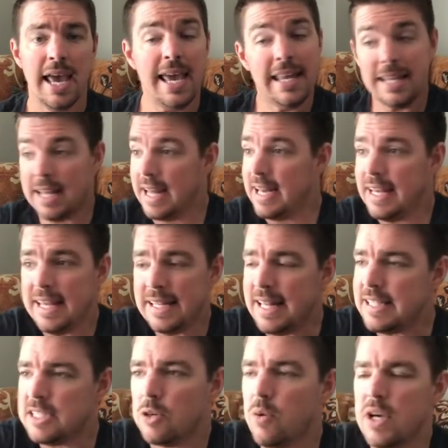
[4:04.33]
And again,
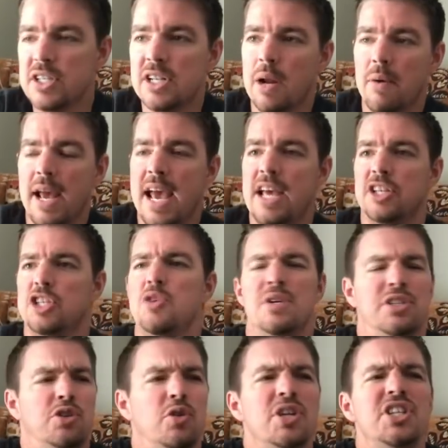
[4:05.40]
that's the question I want to ask you.
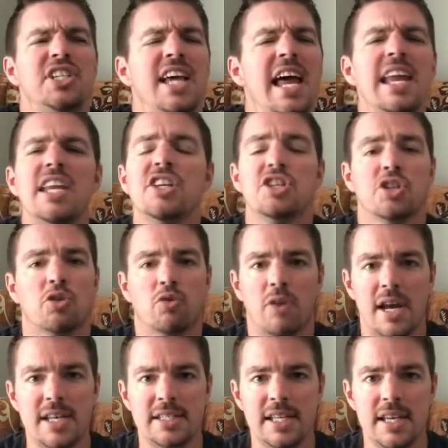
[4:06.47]
Is Christianity just
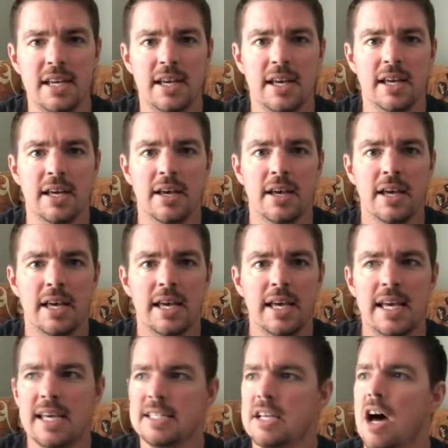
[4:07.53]
crazy?
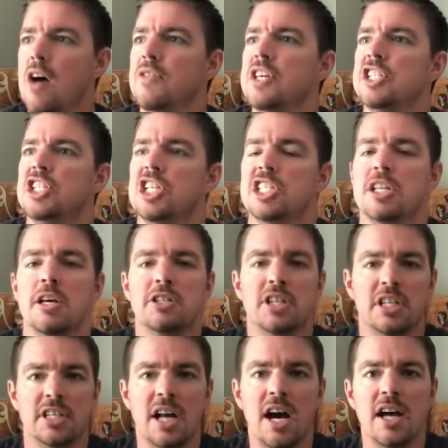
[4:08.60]
Is all this just such
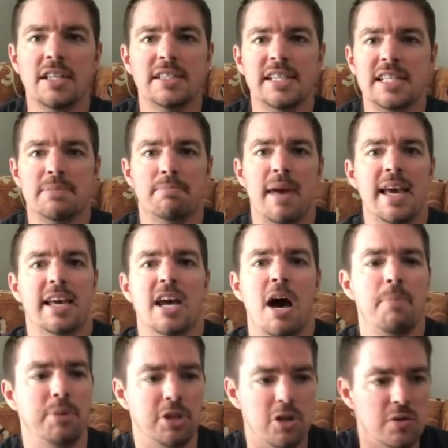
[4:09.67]
a nonsense
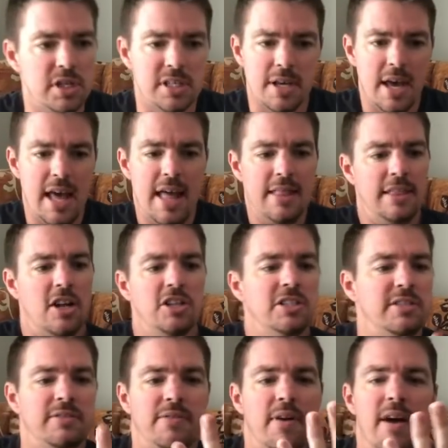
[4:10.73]
makeup? And you just, there's
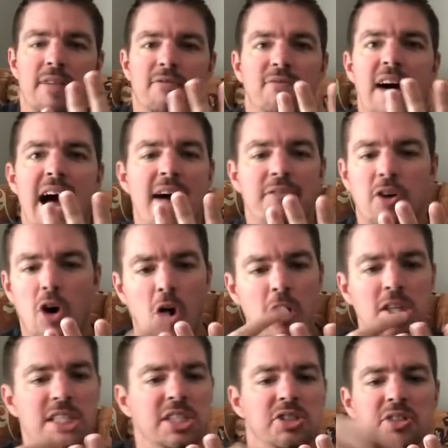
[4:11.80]
five
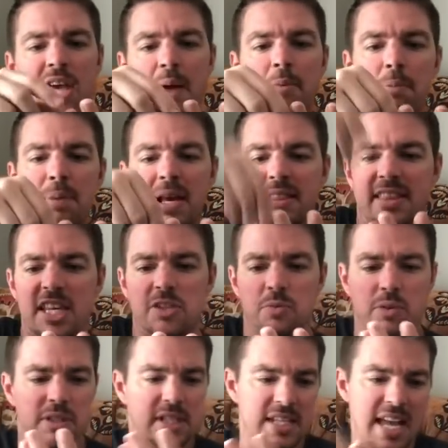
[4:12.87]
cards and you say, I'm going to pick this
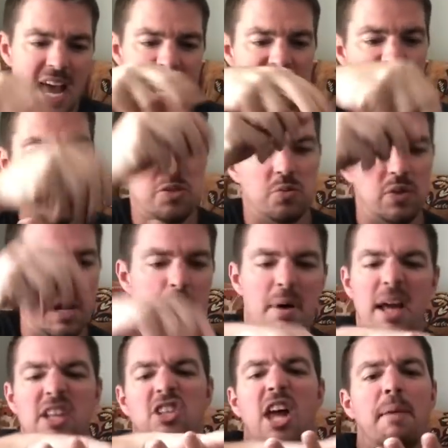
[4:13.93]
one today. This one,
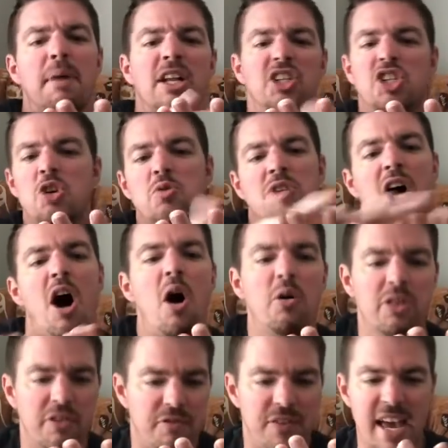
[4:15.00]
I might choose all
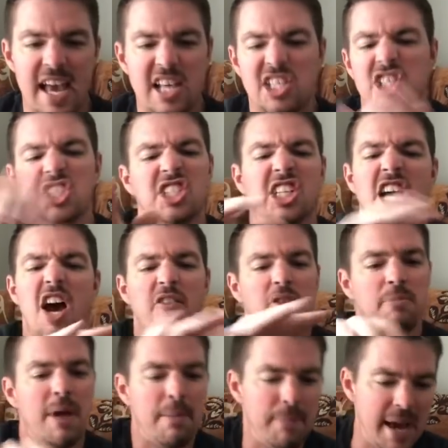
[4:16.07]
of the faiths just to
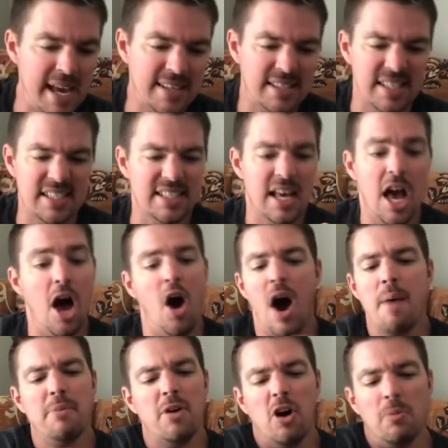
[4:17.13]
cover my bases.
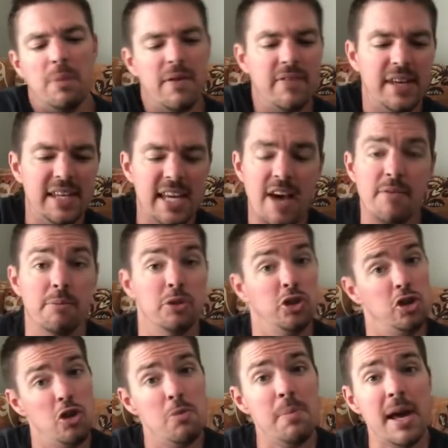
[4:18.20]
I'm not going to believe any of them.
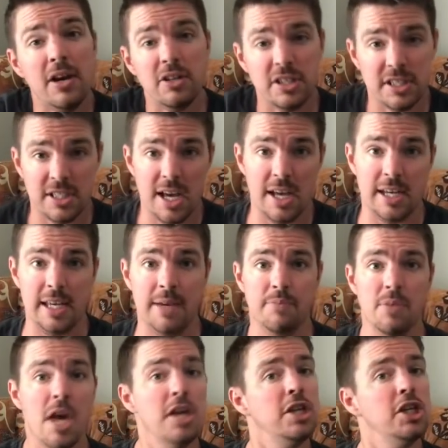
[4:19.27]
You better study
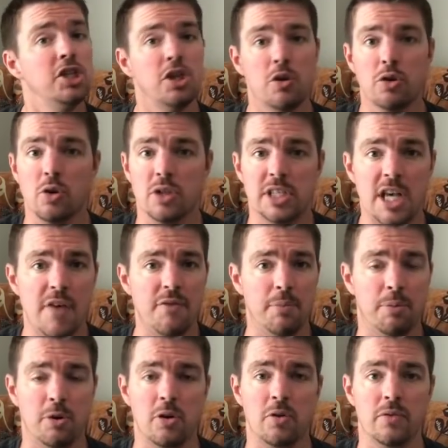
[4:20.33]
to show yourself
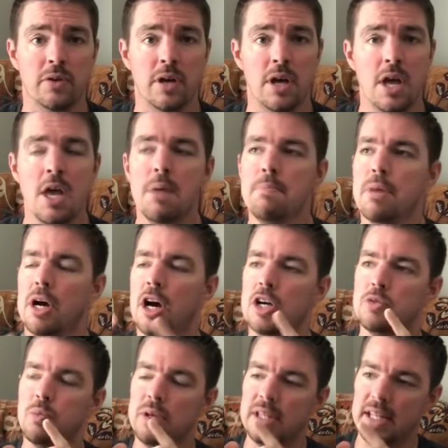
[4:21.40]
approved.
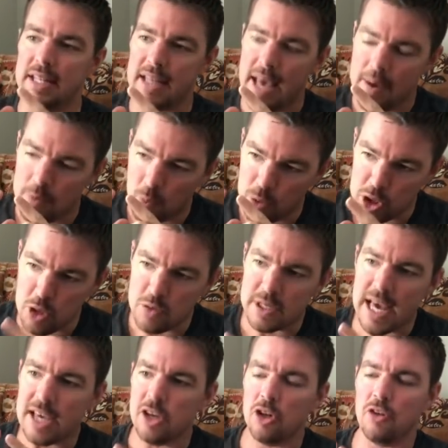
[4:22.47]
Because when you
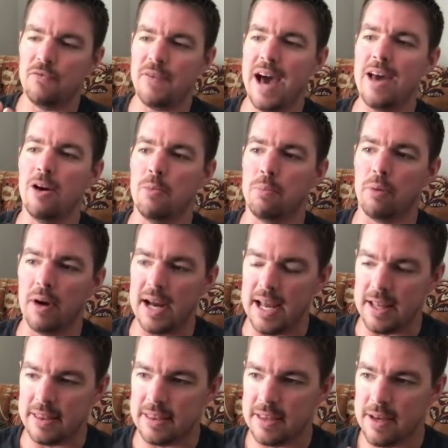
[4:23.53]
take your final
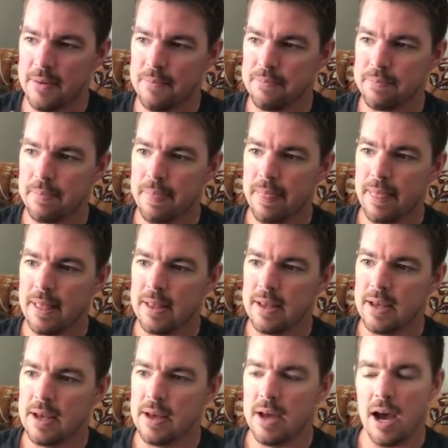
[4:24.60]
breath,
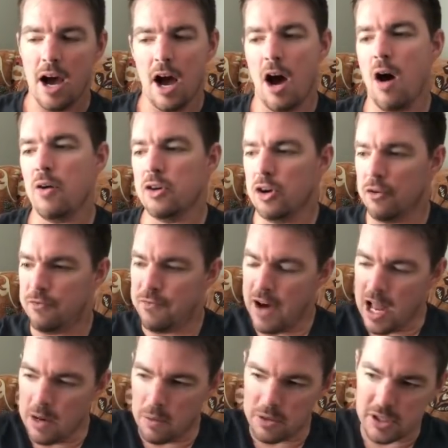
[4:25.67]
all your
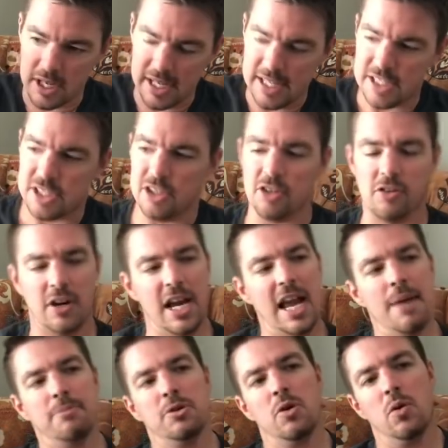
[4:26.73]
followers on
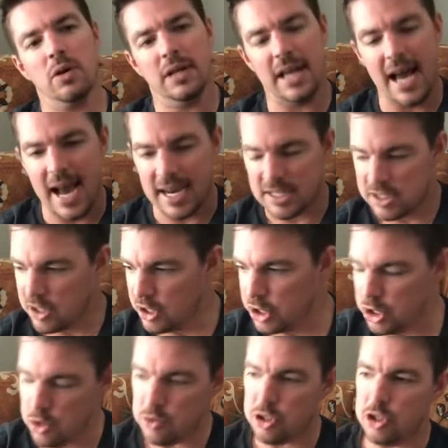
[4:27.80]
Instagram, your likes on
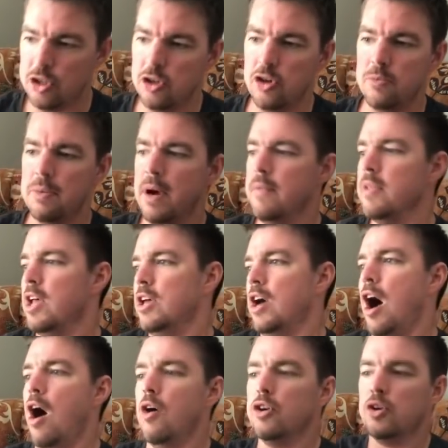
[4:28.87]
YouTube,
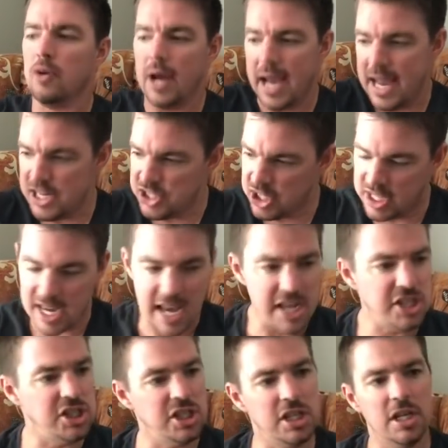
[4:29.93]
all your
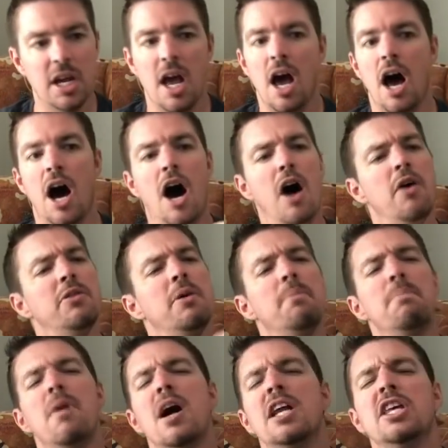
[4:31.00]
education, all the
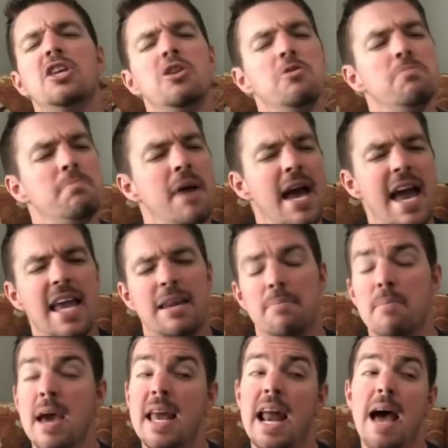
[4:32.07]
money you made, and
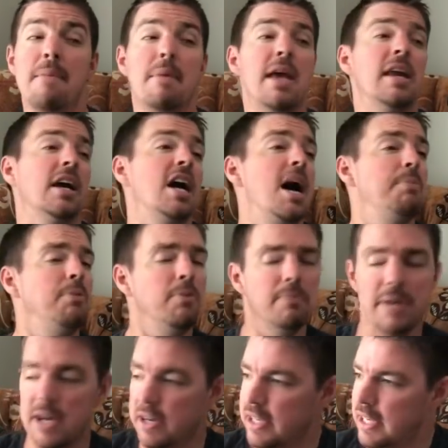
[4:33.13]
man, I made a couple
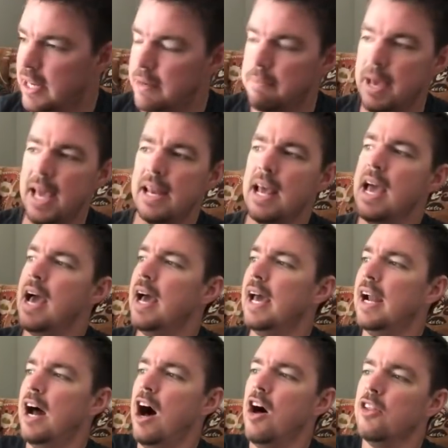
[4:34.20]
million, and man,
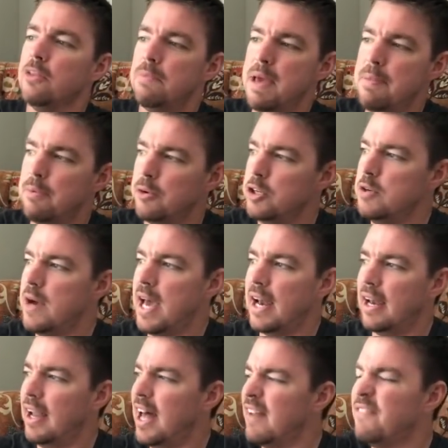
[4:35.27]
and all the people you had
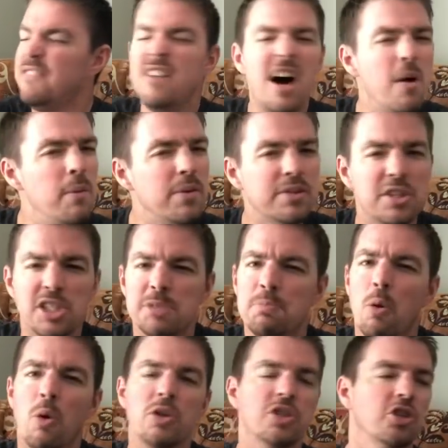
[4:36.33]
a lot of fun with in
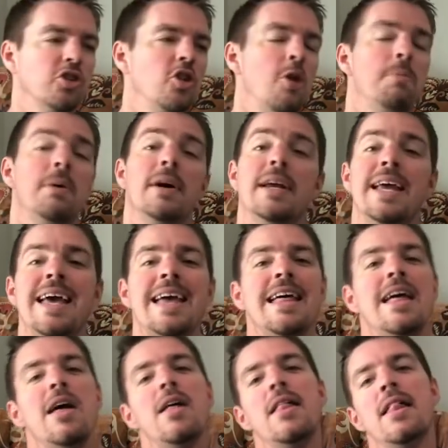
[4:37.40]
sports you grew up on,
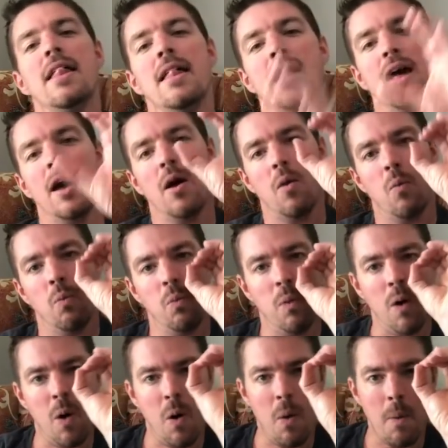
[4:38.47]

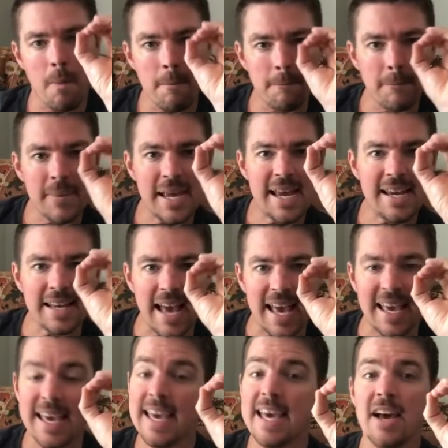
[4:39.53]
won't mean
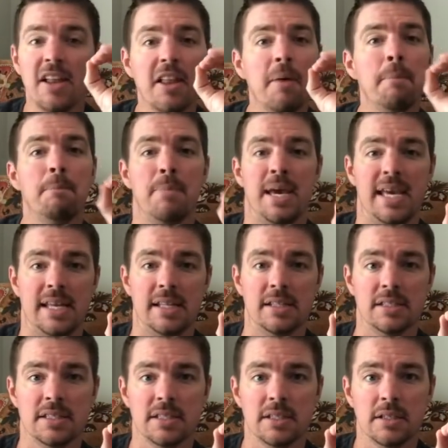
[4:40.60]
a hill of
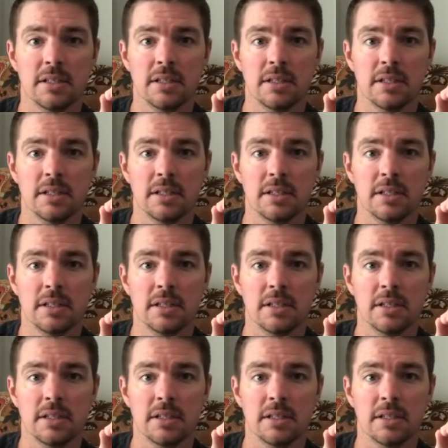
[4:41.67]
beans.